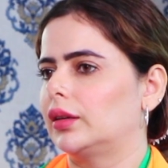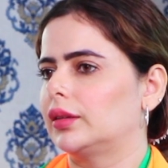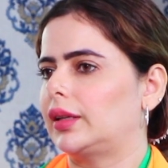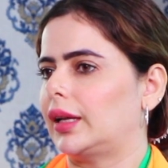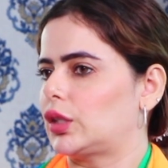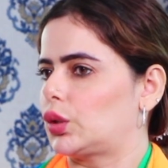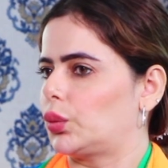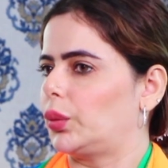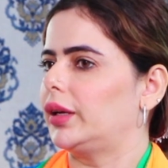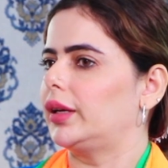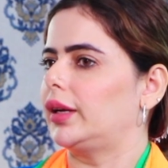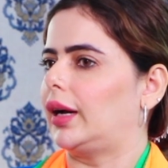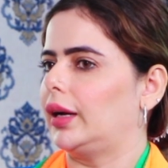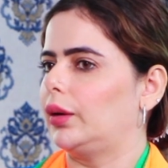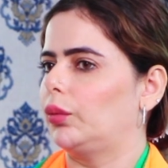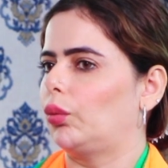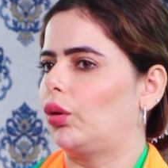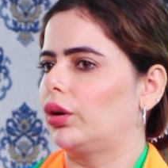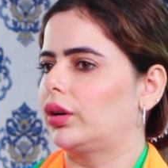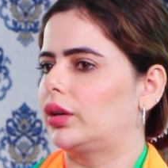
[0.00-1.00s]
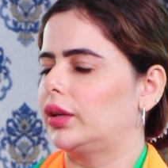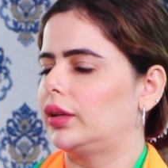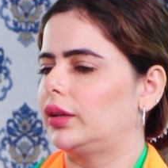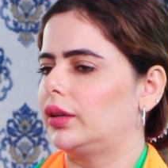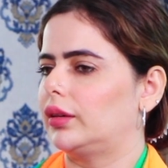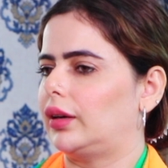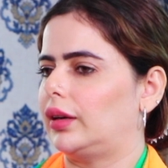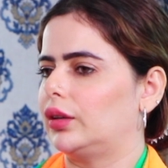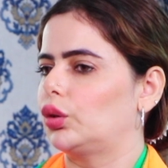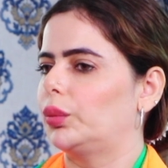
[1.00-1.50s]
That's why I wanted
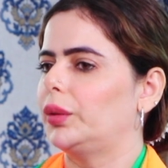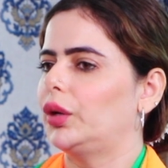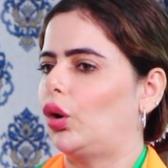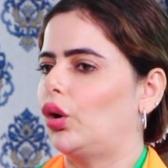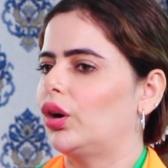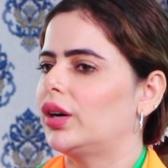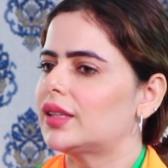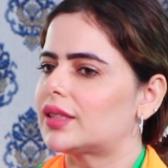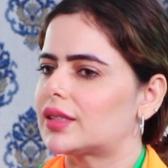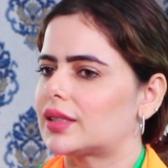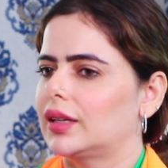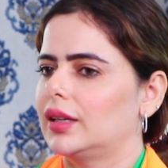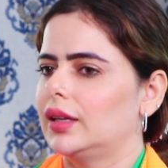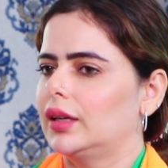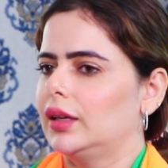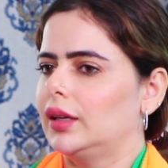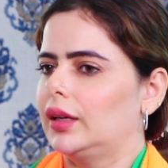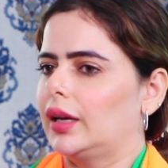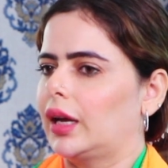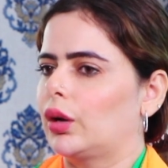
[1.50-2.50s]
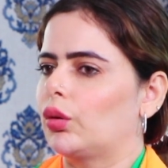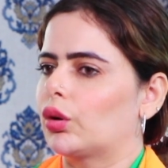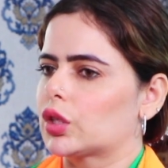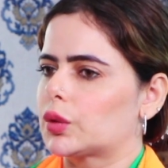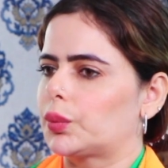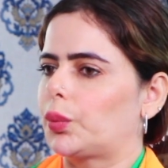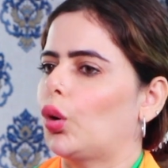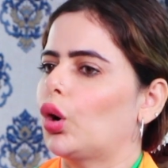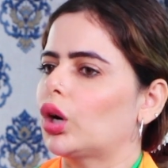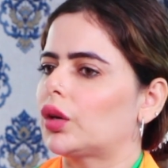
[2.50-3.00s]
to be honest, enoda
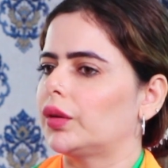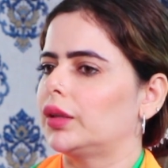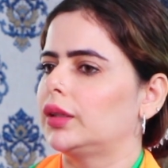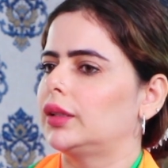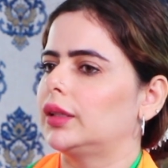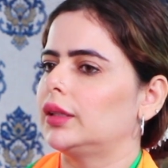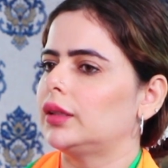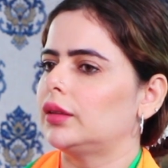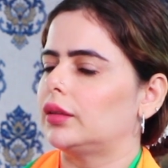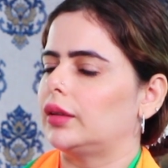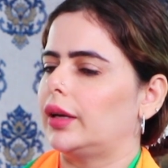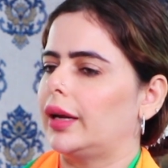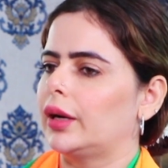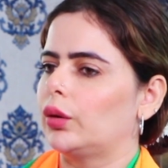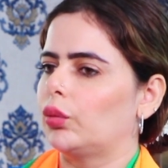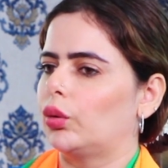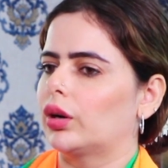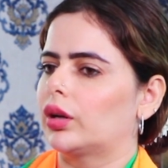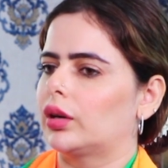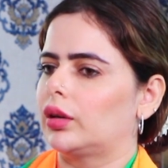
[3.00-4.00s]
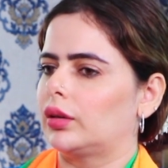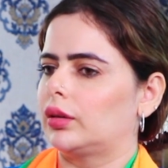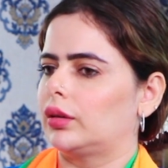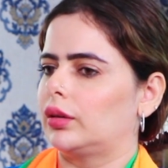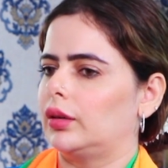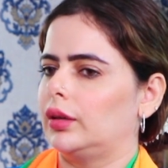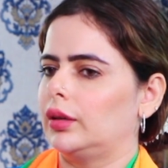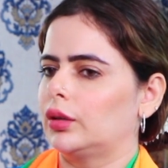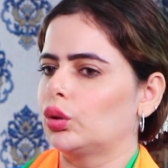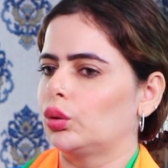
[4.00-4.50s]
sport vande enoda
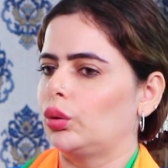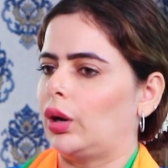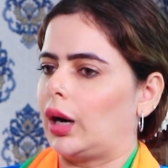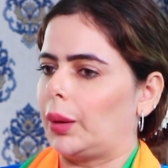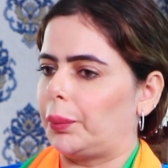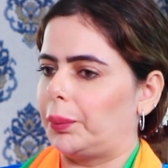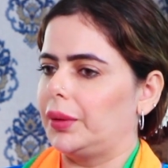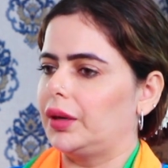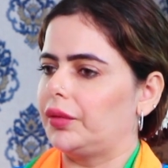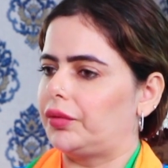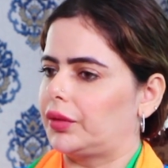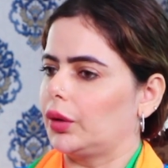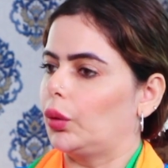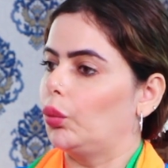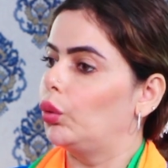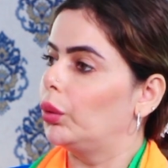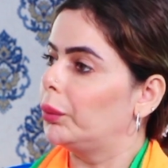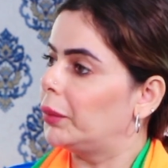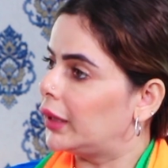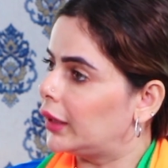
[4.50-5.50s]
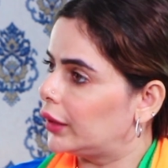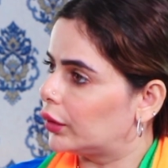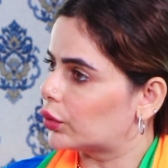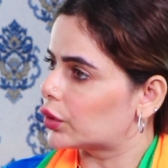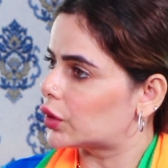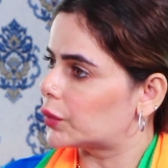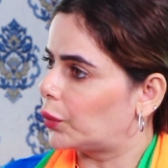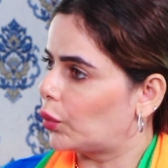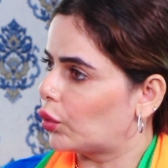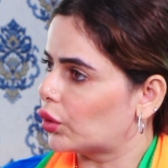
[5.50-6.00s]
to uplift women into
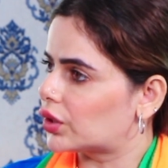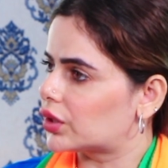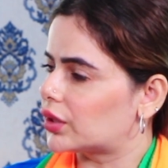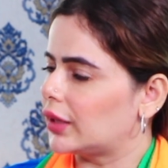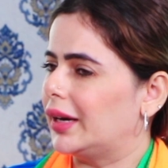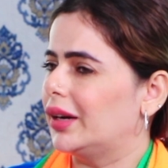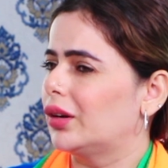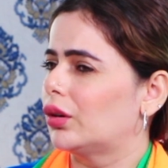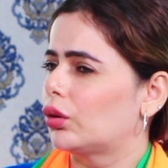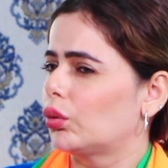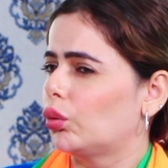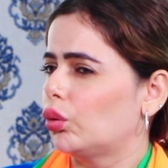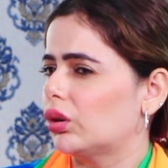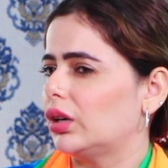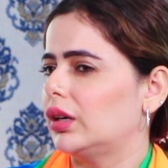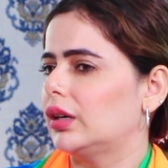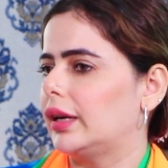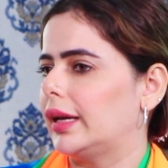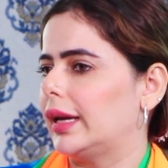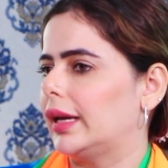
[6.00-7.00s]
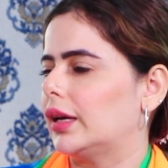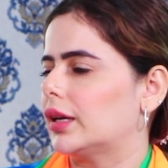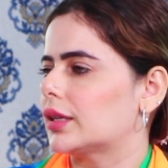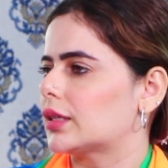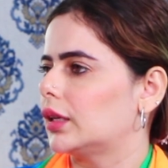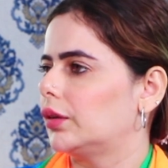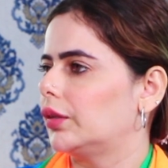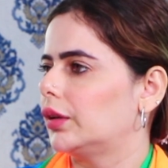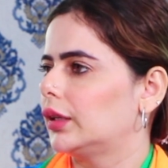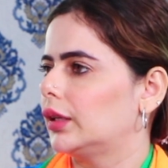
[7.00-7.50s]
sports and rural areas
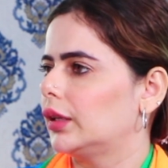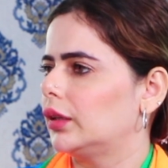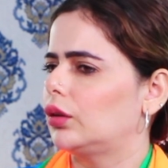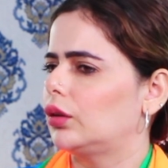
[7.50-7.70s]
la vande